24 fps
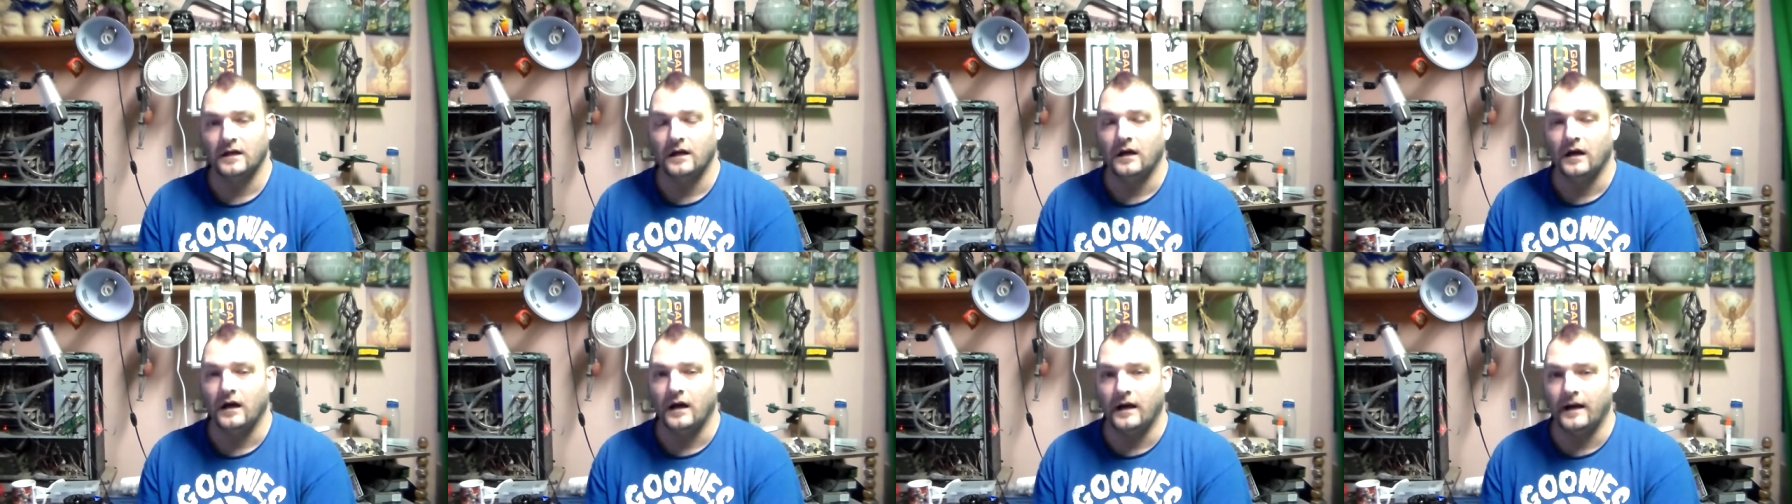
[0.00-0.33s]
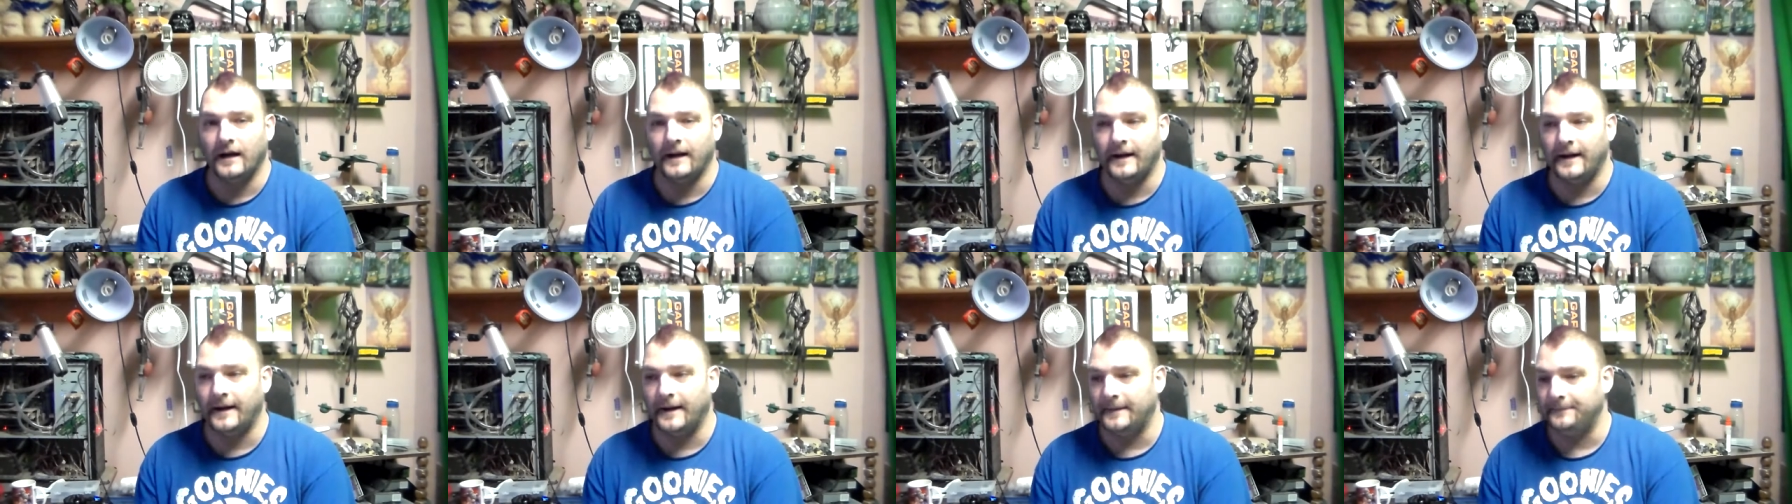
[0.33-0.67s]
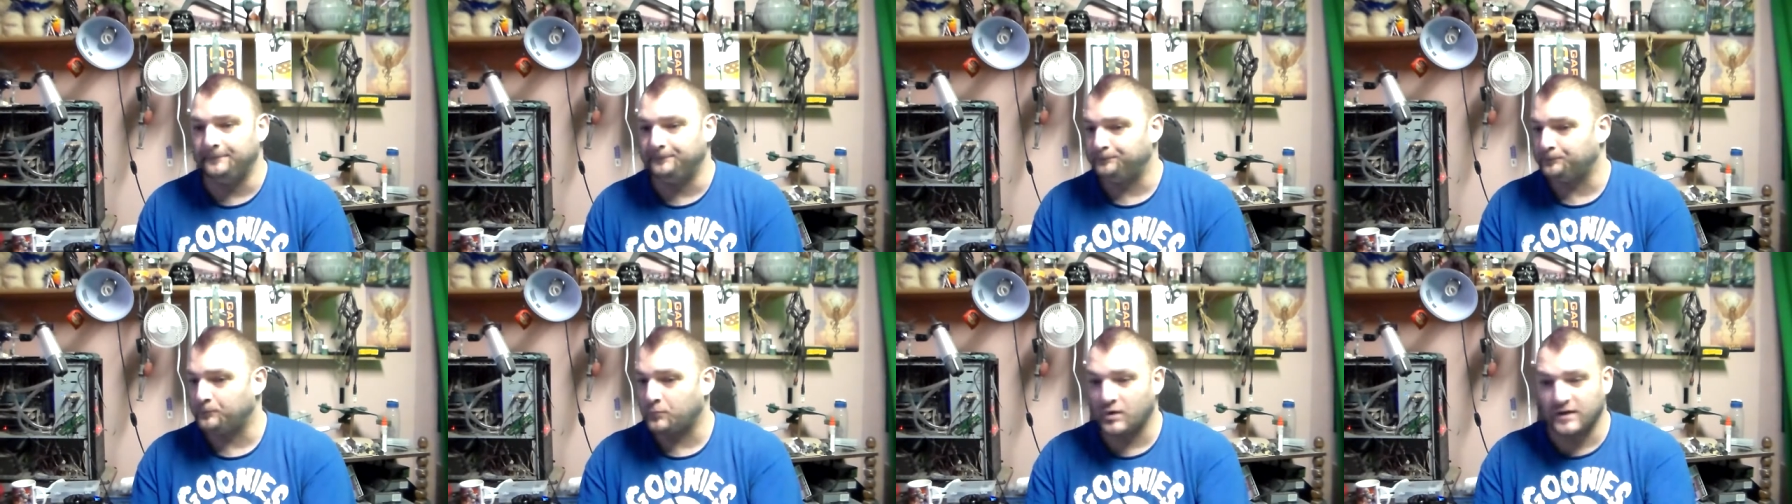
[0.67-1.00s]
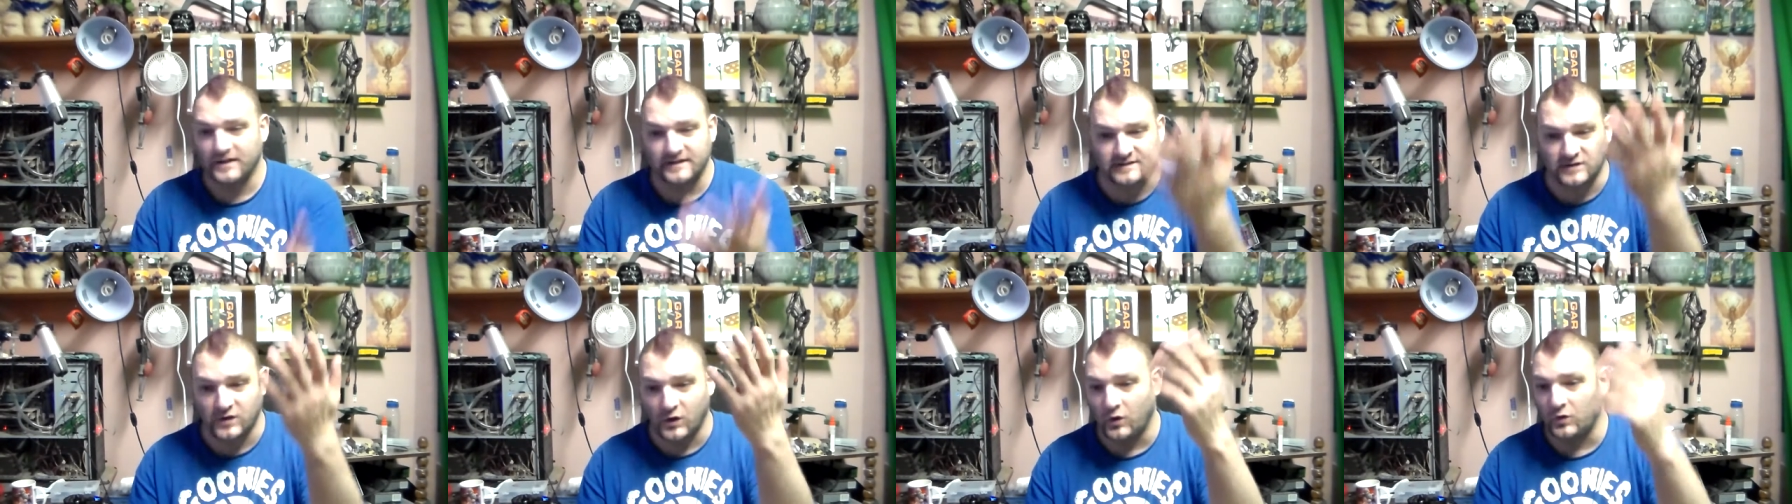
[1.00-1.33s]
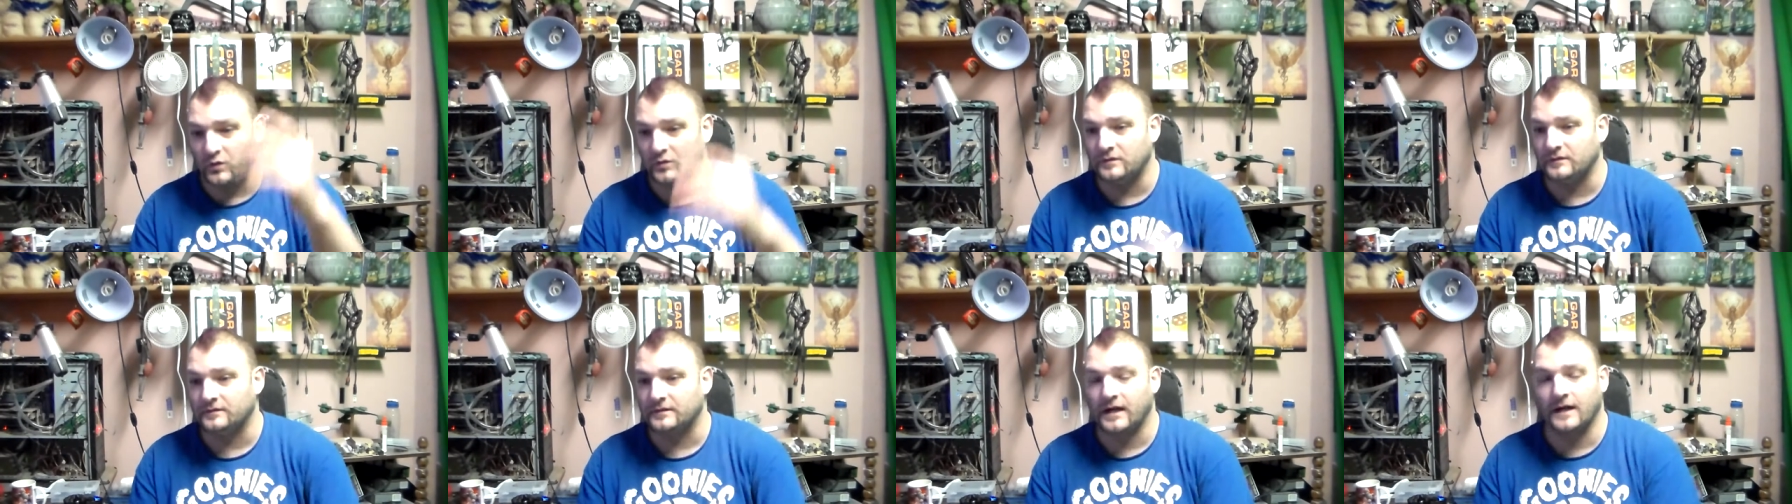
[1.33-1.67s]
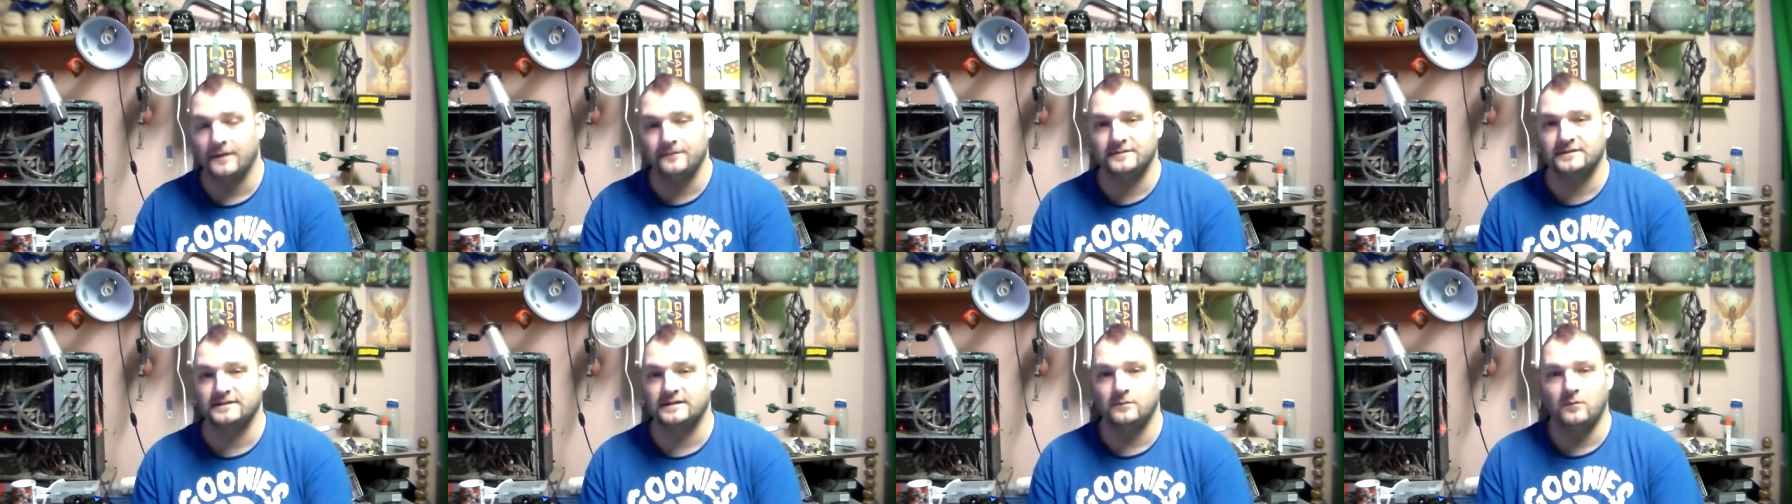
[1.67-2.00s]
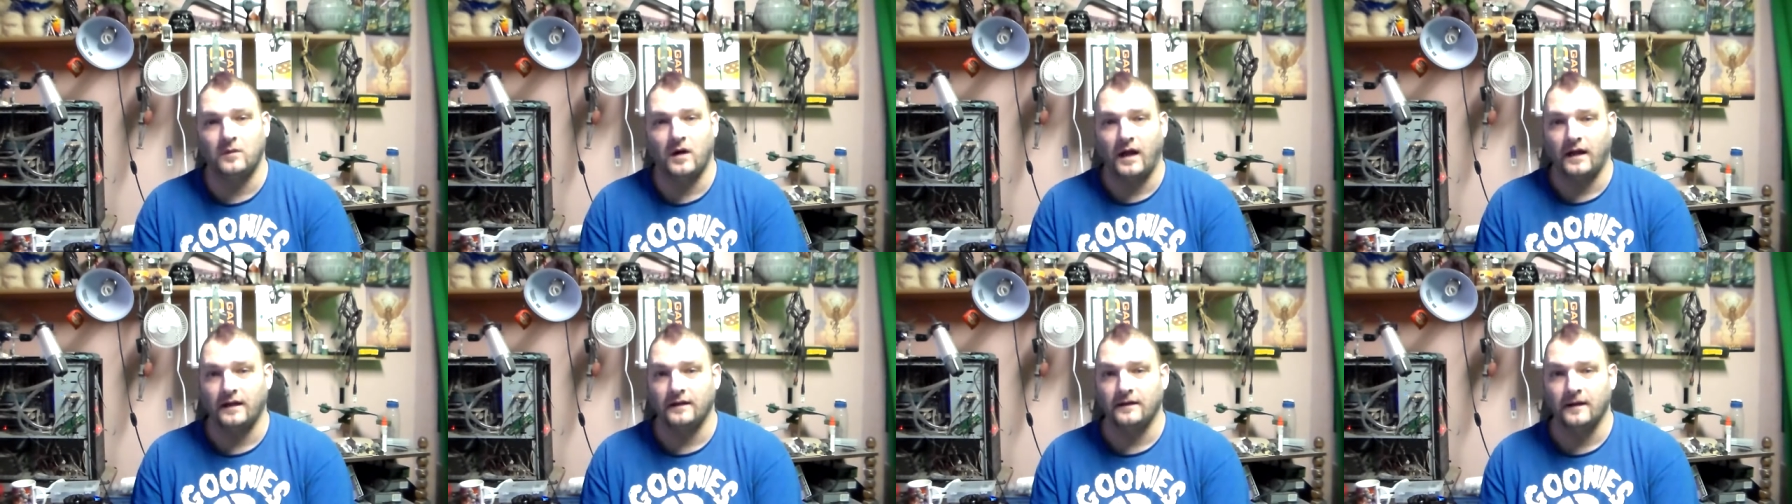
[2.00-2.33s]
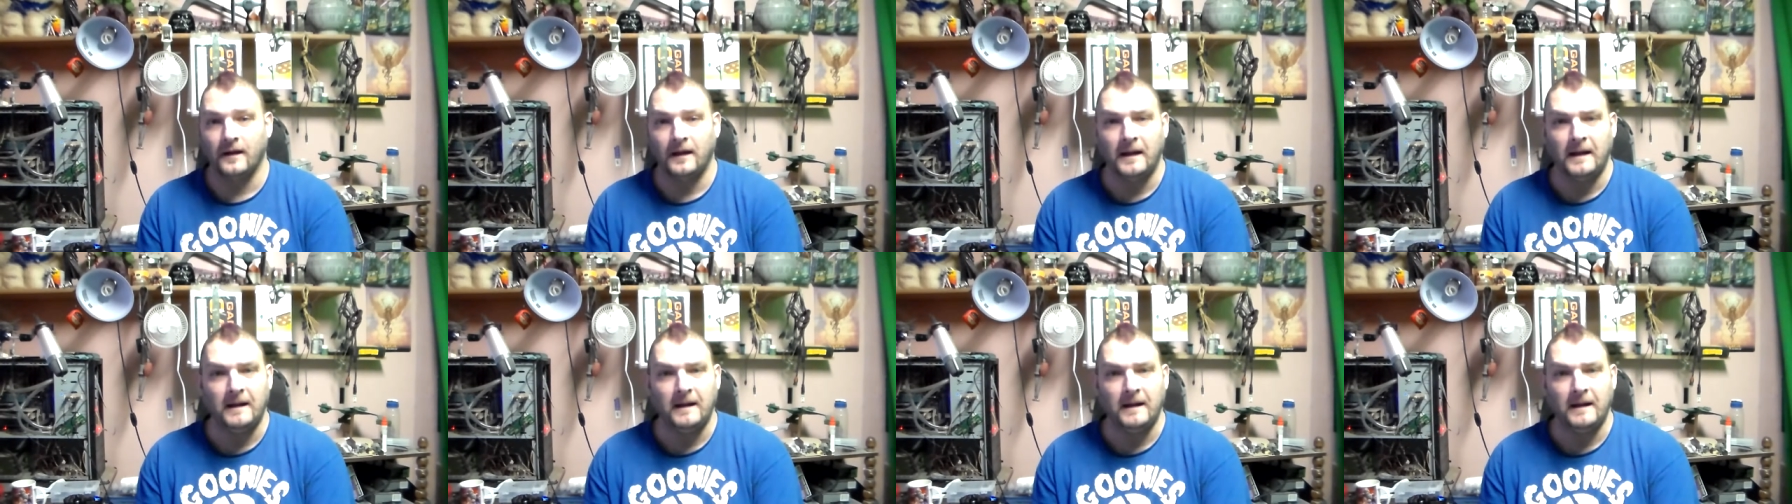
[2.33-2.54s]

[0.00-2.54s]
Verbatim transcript: uh, um, Platoon comes to mind.